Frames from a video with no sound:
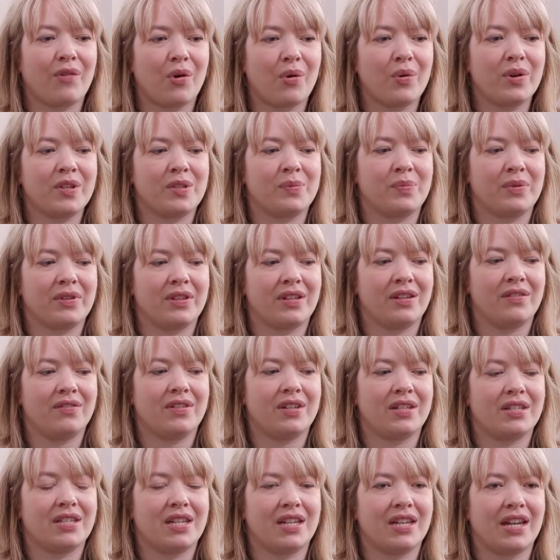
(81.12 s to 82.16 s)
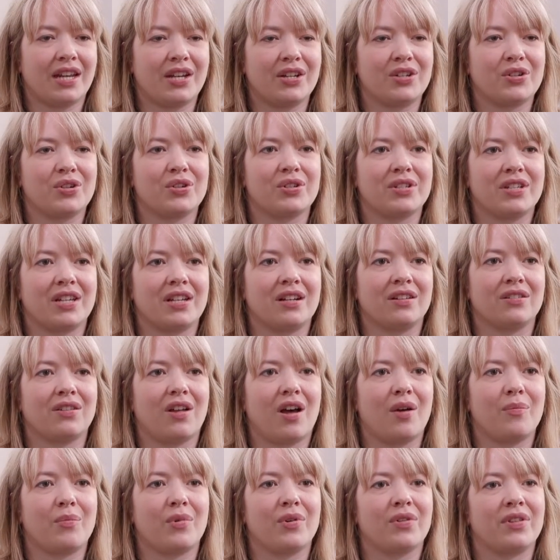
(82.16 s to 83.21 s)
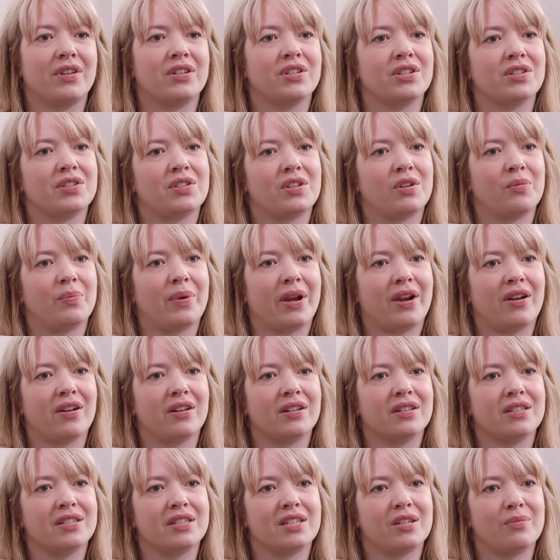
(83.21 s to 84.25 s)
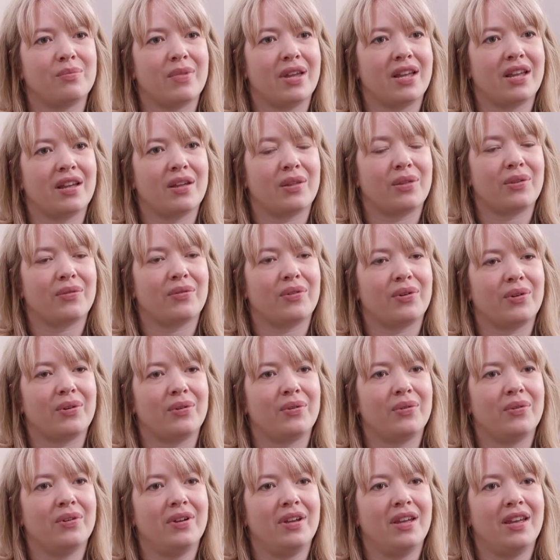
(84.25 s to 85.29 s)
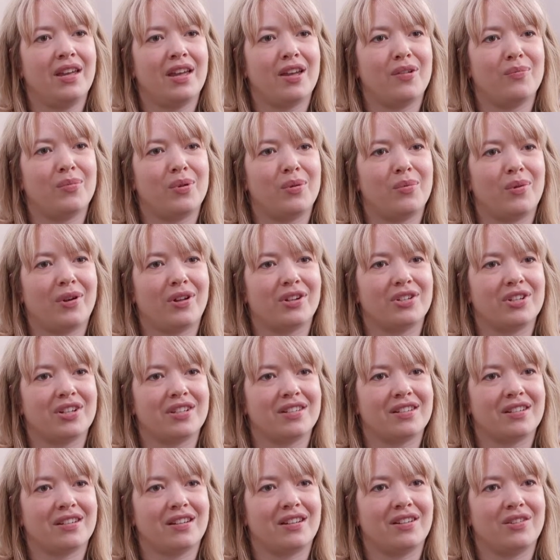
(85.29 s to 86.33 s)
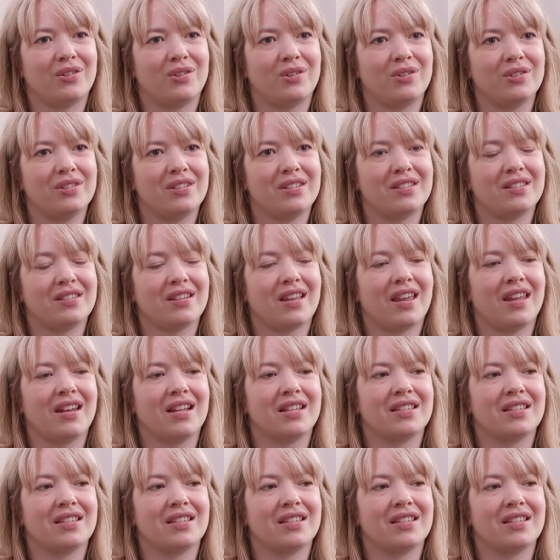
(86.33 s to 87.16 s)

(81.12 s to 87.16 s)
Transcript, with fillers: always believed that teenagers need a lot more than just their parents to make it through and be well adjusted adults. And